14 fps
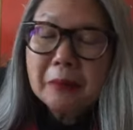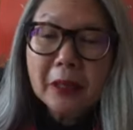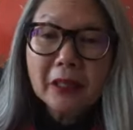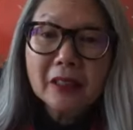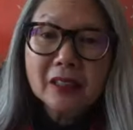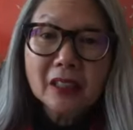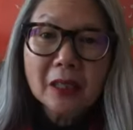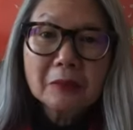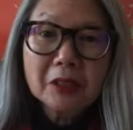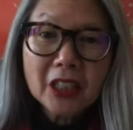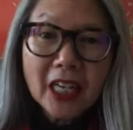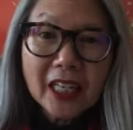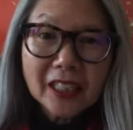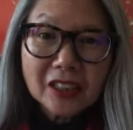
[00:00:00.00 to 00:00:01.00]
paradigm
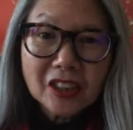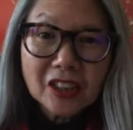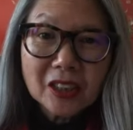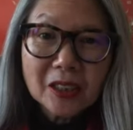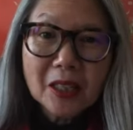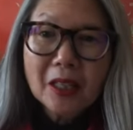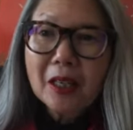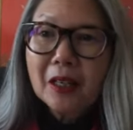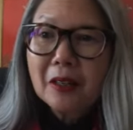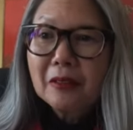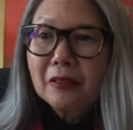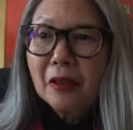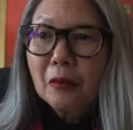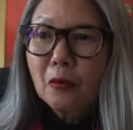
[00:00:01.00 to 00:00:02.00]
changed
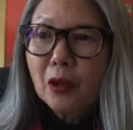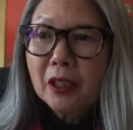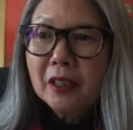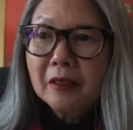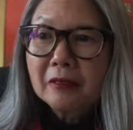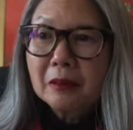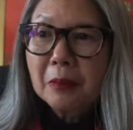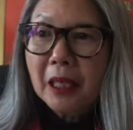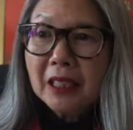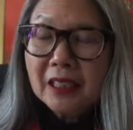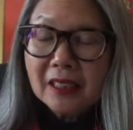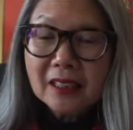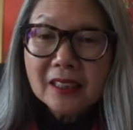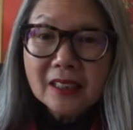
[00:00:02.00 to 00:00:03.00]
from one of
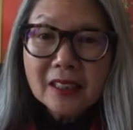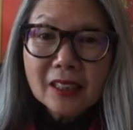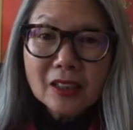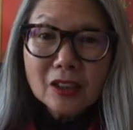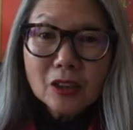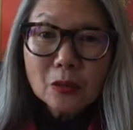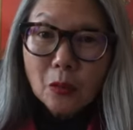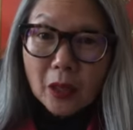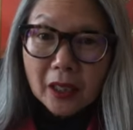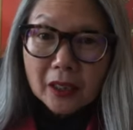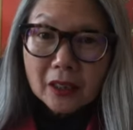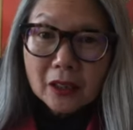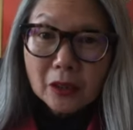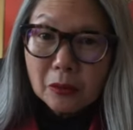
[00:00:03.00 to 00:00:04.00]
abundance to
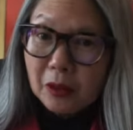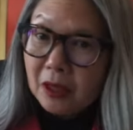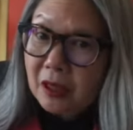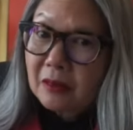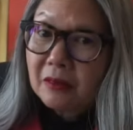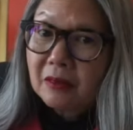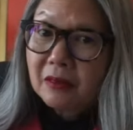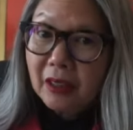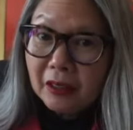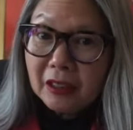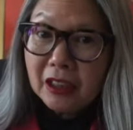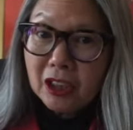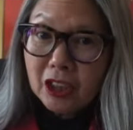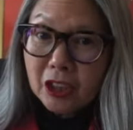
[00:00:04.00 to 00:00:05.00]
one who was
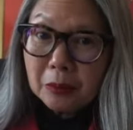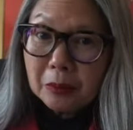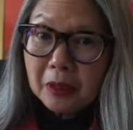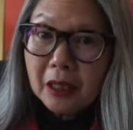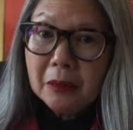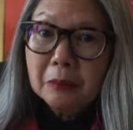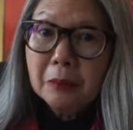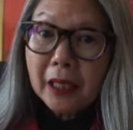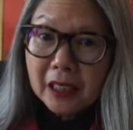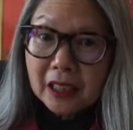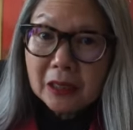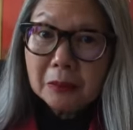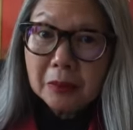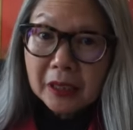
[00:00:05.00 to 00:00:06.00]
very cheap and
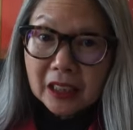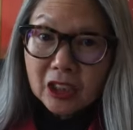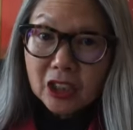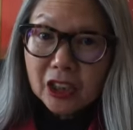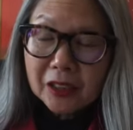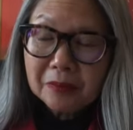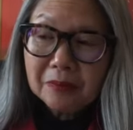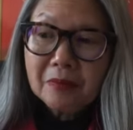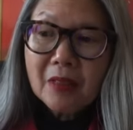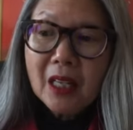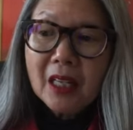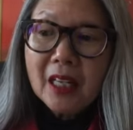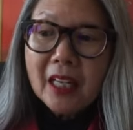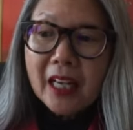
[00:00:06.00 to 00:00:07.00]
penny pinching.
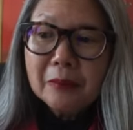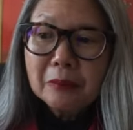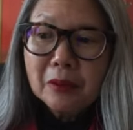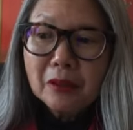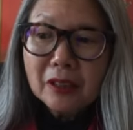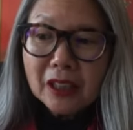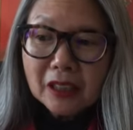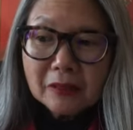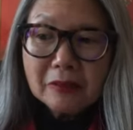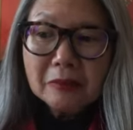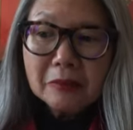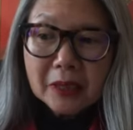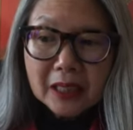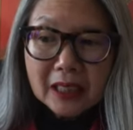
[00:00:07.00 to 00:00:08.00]
And believe
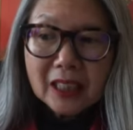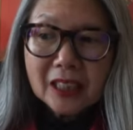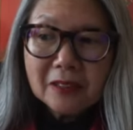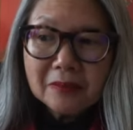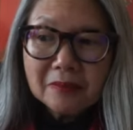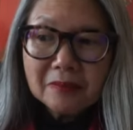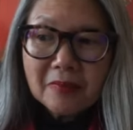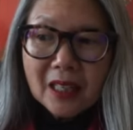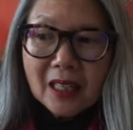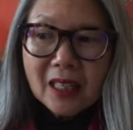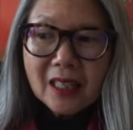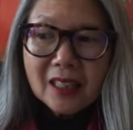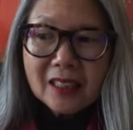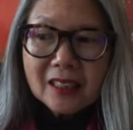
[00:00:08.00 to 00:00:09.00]
me,
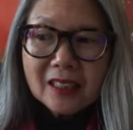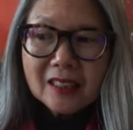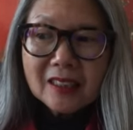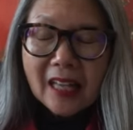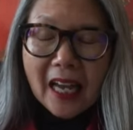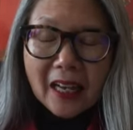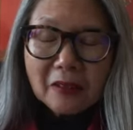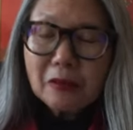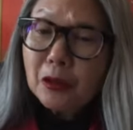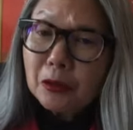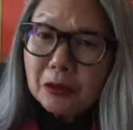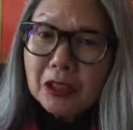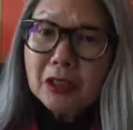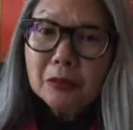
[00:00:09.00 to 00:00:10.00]
that
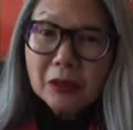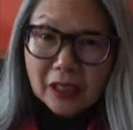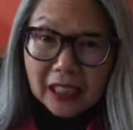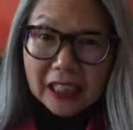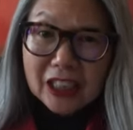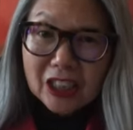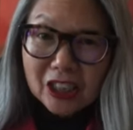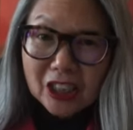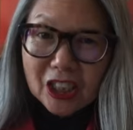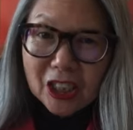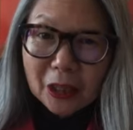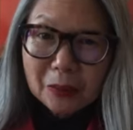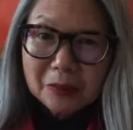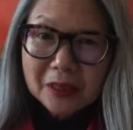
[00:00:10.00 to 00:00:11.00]
ruins
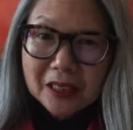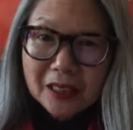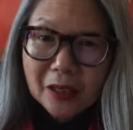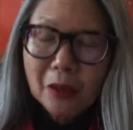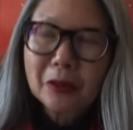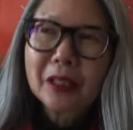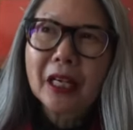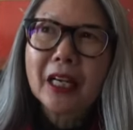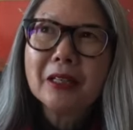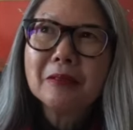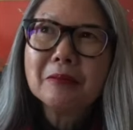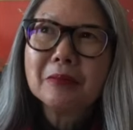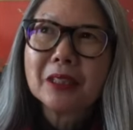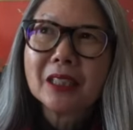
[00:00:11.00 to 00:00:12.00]
relationships,
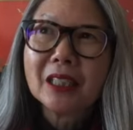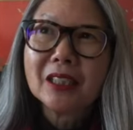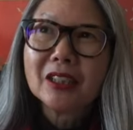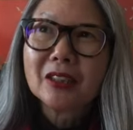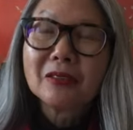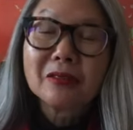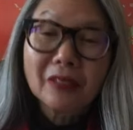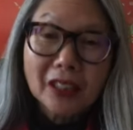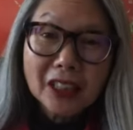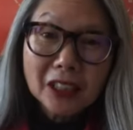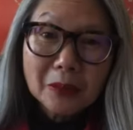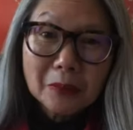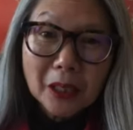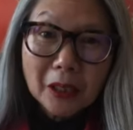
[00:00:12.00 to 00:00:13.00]
okay? Because you're
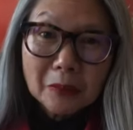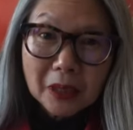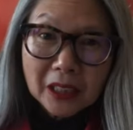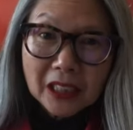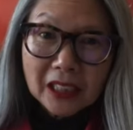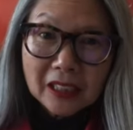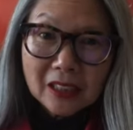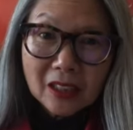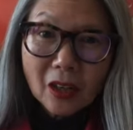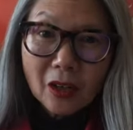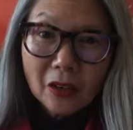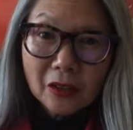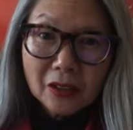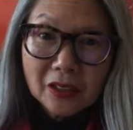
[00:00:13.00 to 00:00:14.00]
fighting about money
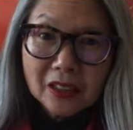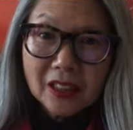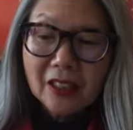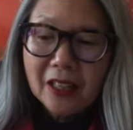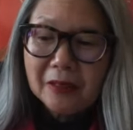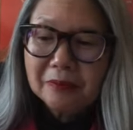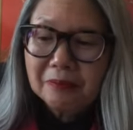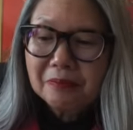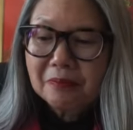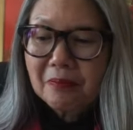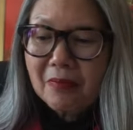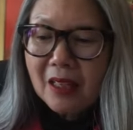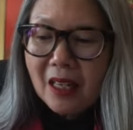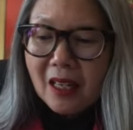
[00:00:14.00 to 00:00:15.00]
all the time.
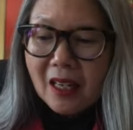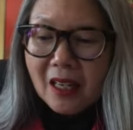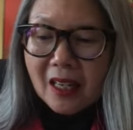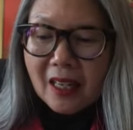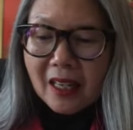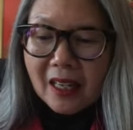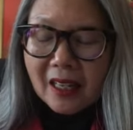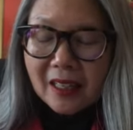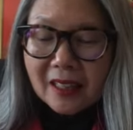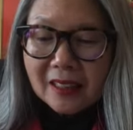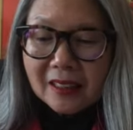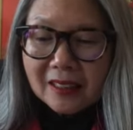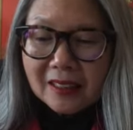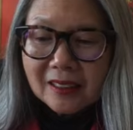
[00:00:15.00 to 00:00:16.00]

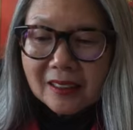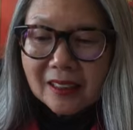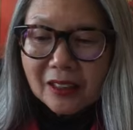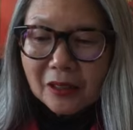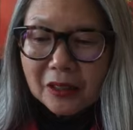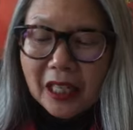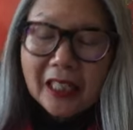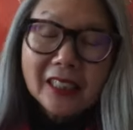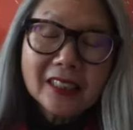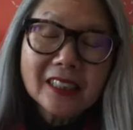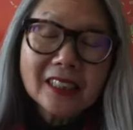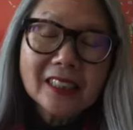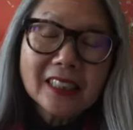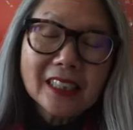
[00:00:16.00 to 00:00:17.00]
And okay, it
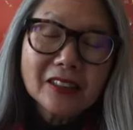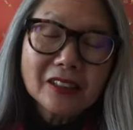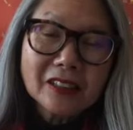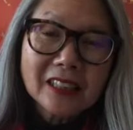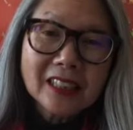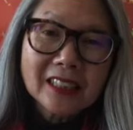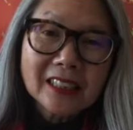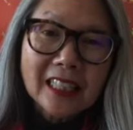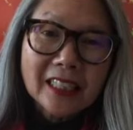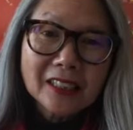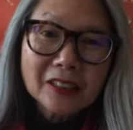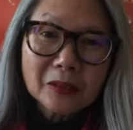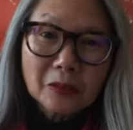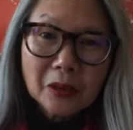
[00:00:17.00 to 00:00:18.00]
didn't get to the
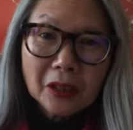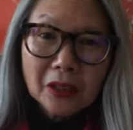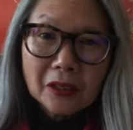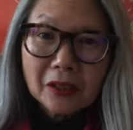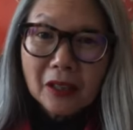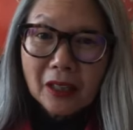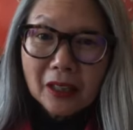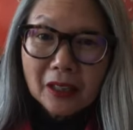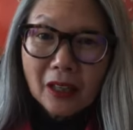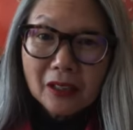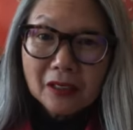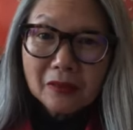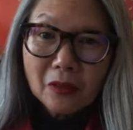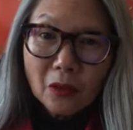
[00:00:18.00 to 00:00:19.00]
extent where I
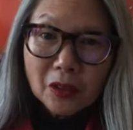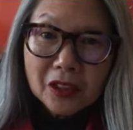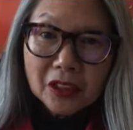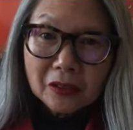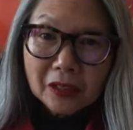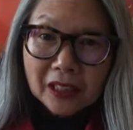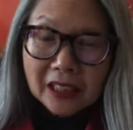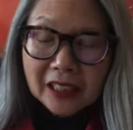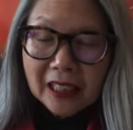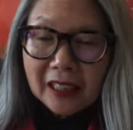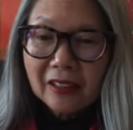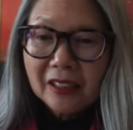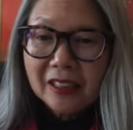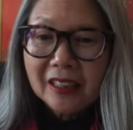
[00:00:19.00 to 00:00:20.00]
got divorced or
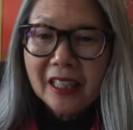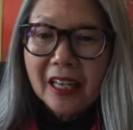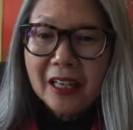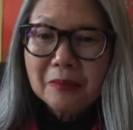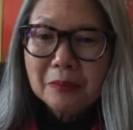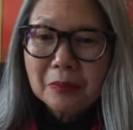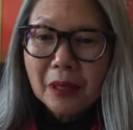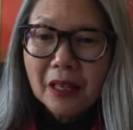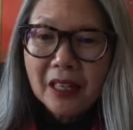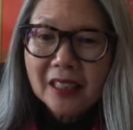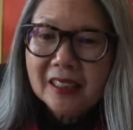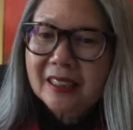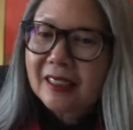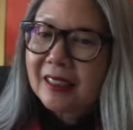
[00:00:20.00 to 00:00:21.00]
anything like that,
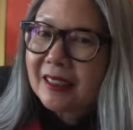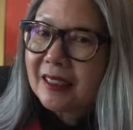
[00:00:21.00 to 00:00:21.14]
but